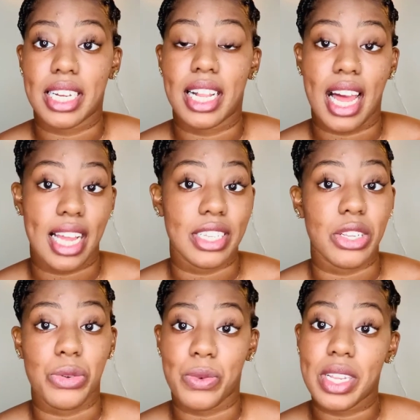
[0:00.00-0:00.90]
class and
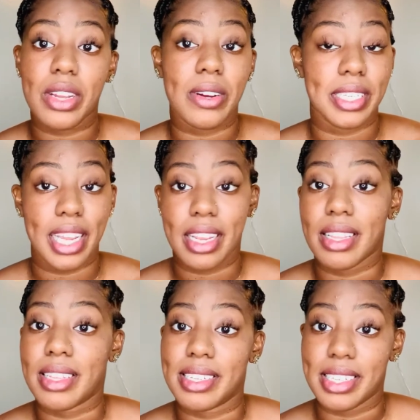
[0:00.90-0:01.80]
you really are taking
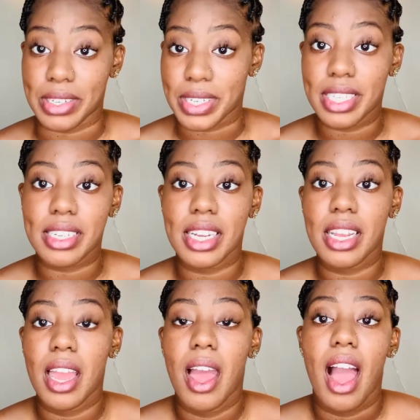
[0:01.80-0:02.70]
this seriously,